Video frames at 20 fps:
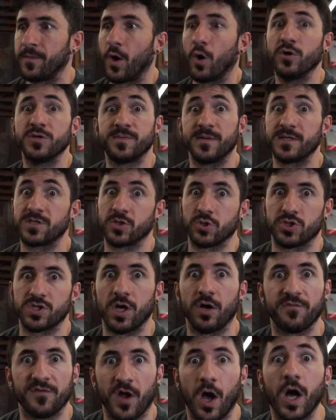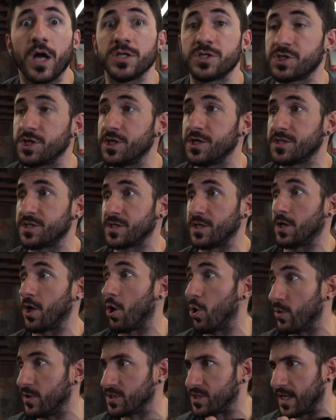always being so self conscious, and
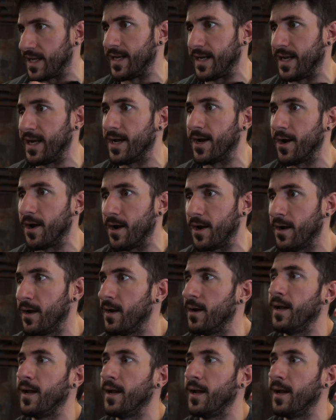always in here?